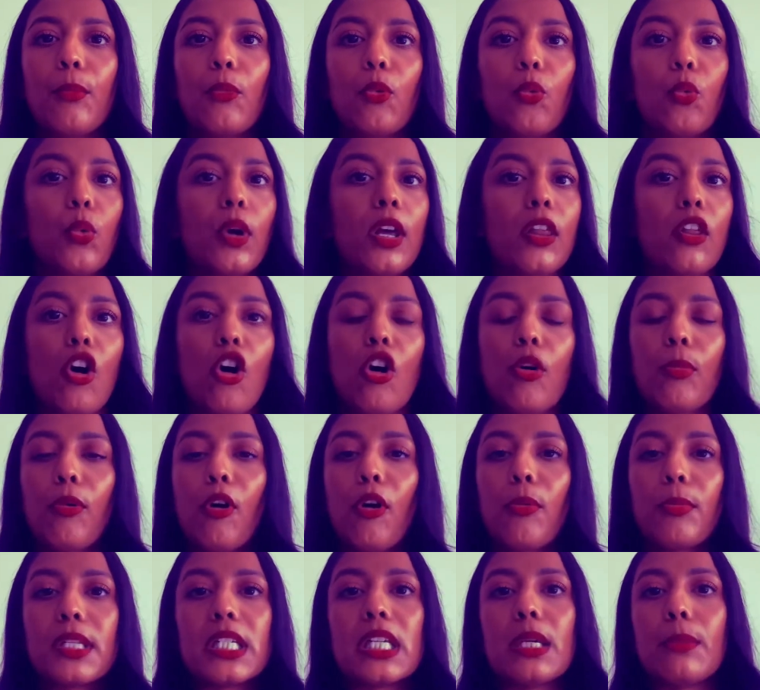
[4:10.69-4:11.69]
with our
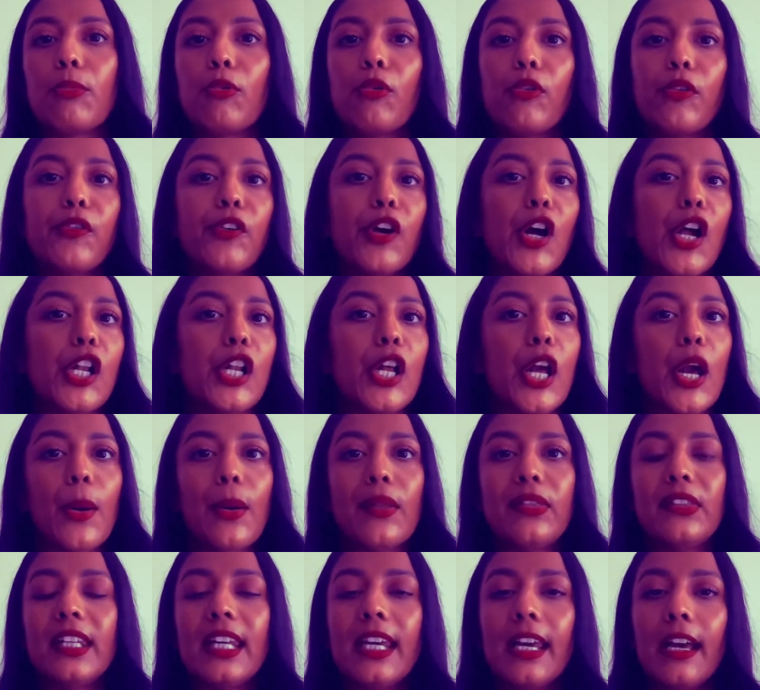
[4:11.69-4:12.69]
property portfolio
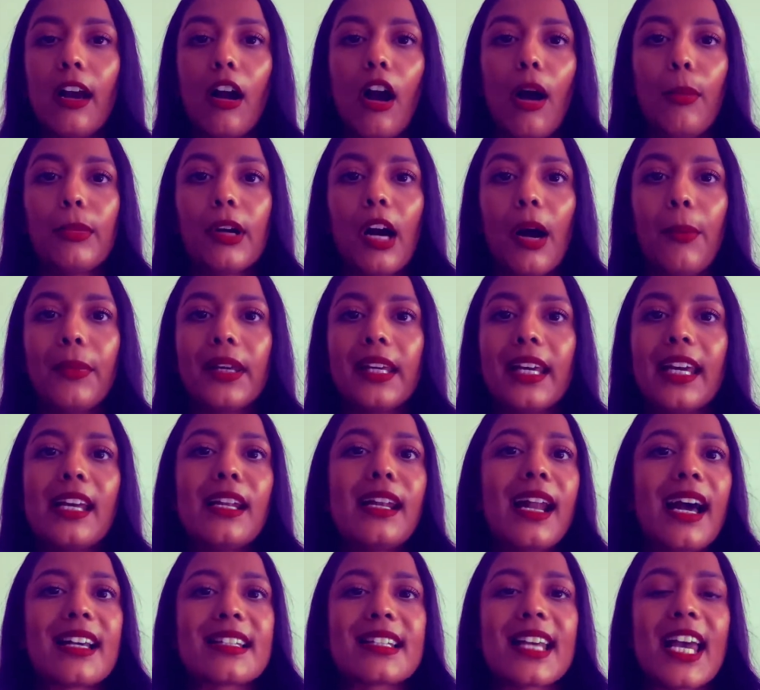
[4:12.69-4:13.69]
and the income coming in,
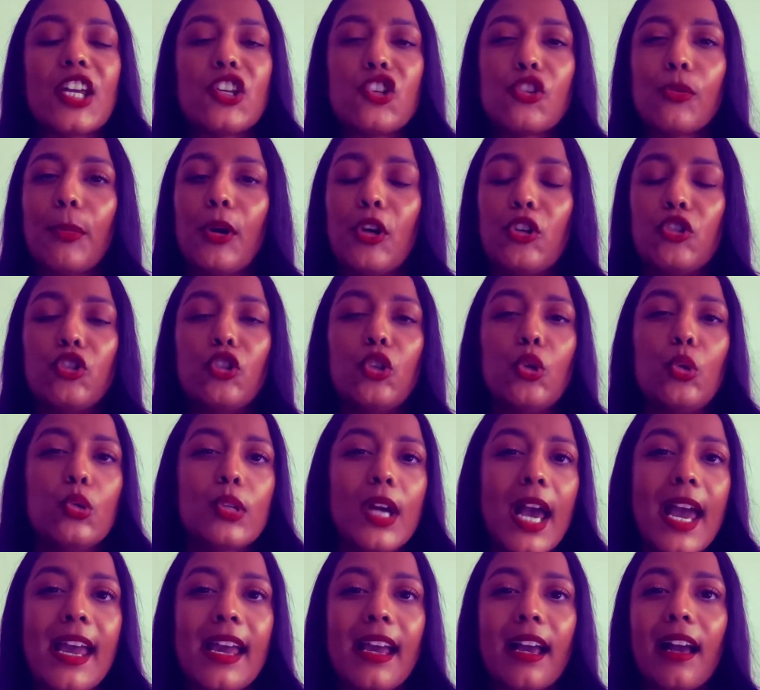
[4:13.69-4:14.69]
as HMOs do
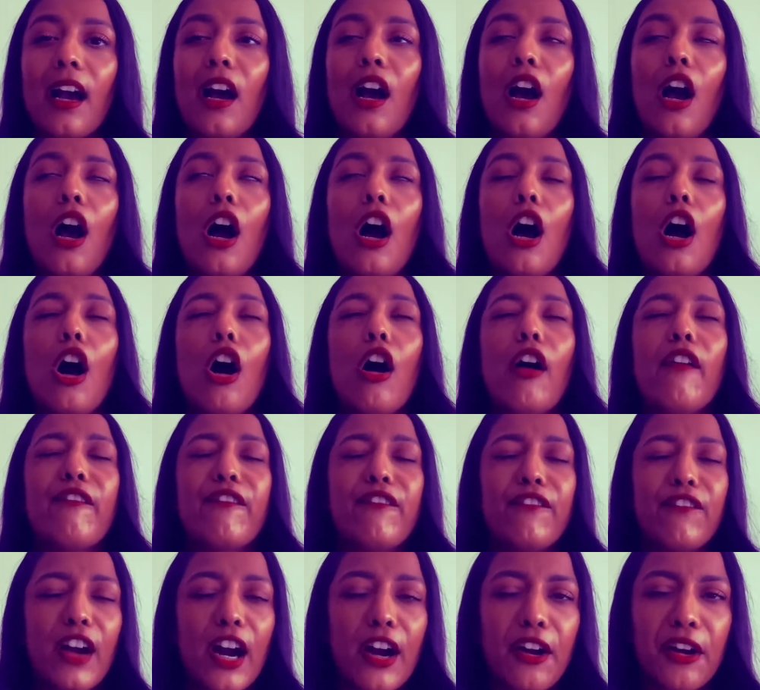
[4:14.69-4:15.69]
take a
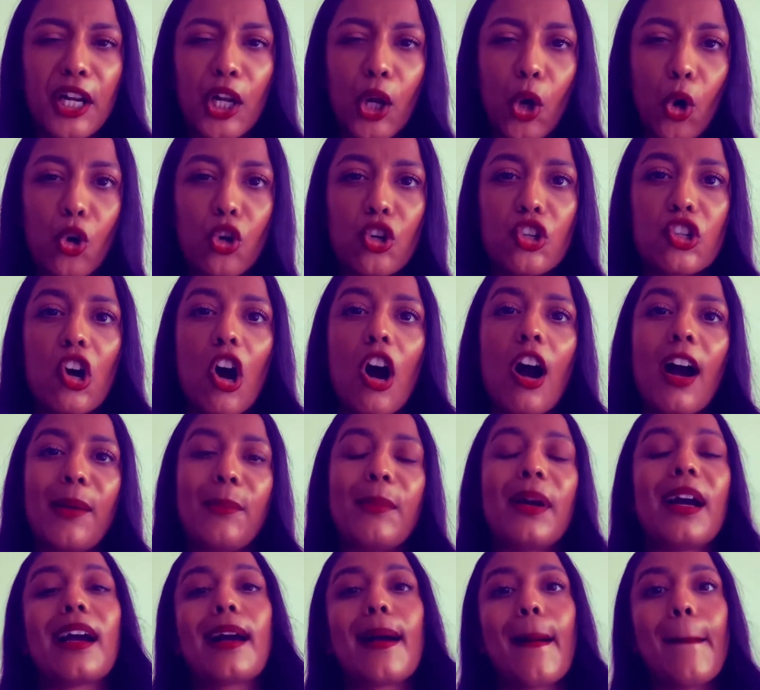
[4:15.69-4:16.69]
very long time
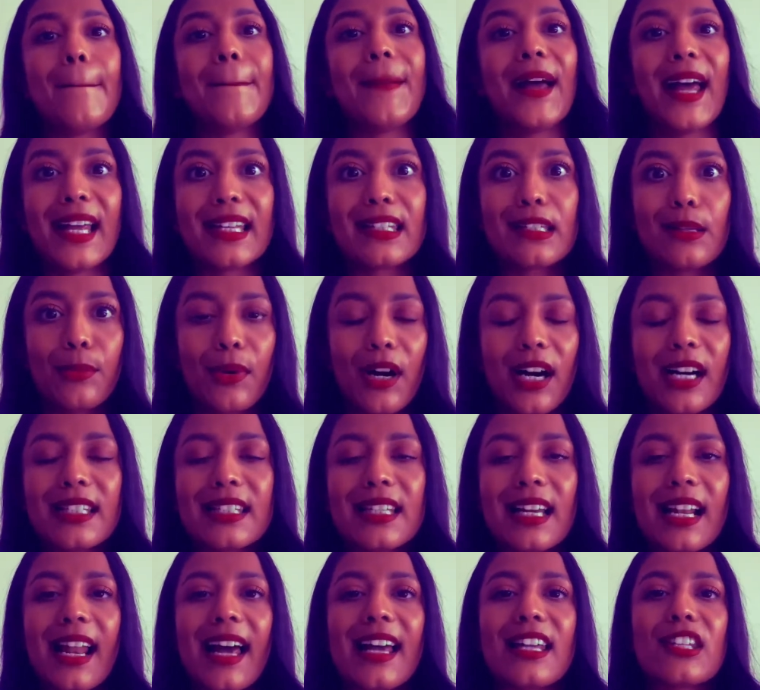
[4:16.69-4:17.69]
compared to
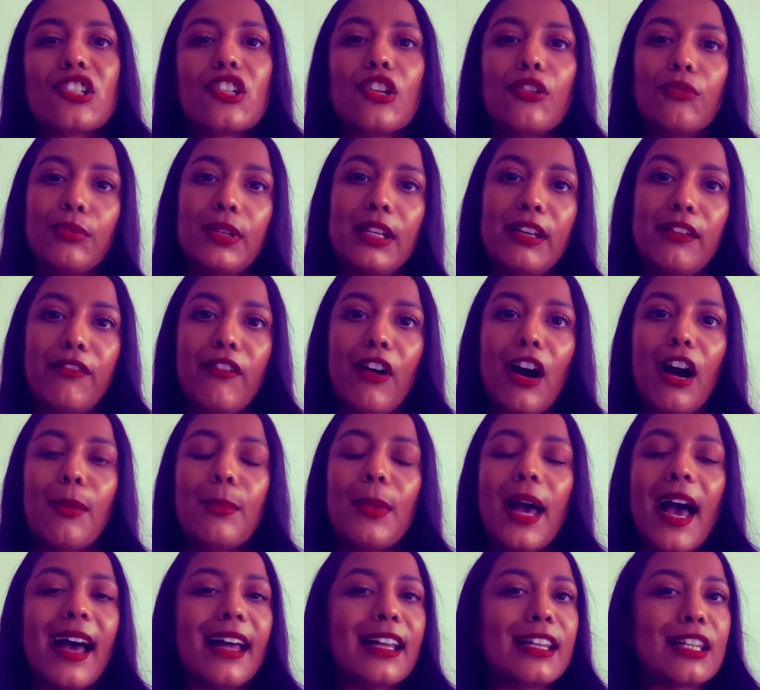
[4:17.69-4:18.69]
buy-to-lets to refurb,
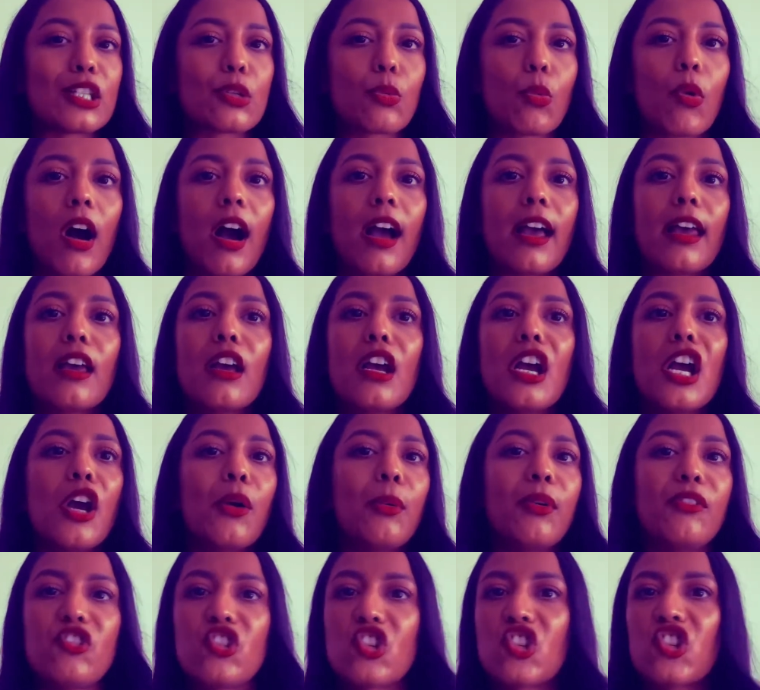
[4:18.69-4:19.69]
hence why
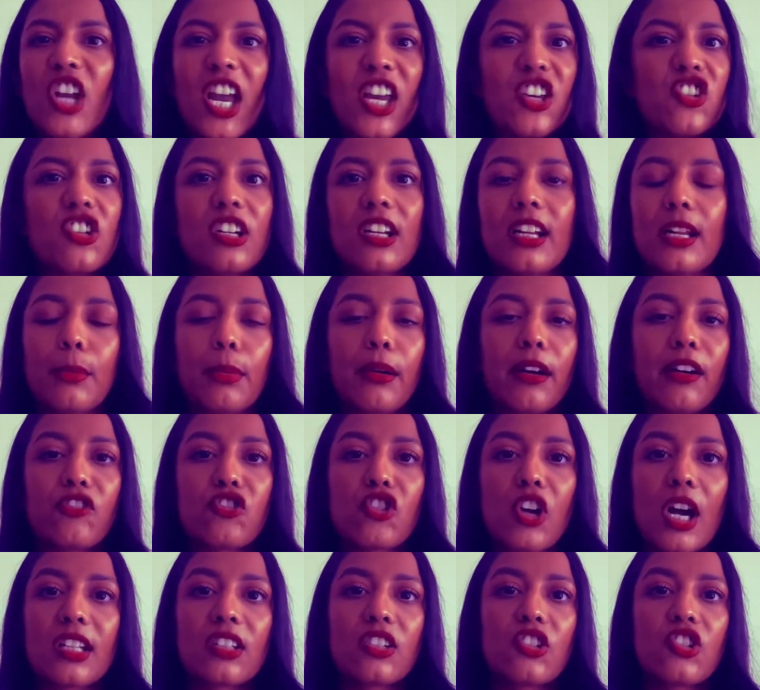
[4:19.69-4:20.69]
we've just changed a little bit of
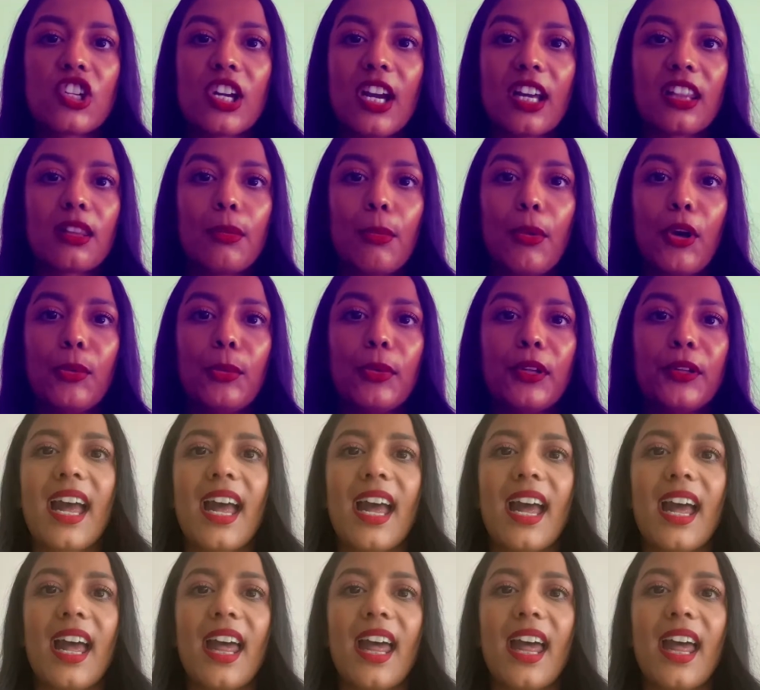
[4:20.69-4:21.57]
strategy at the moment.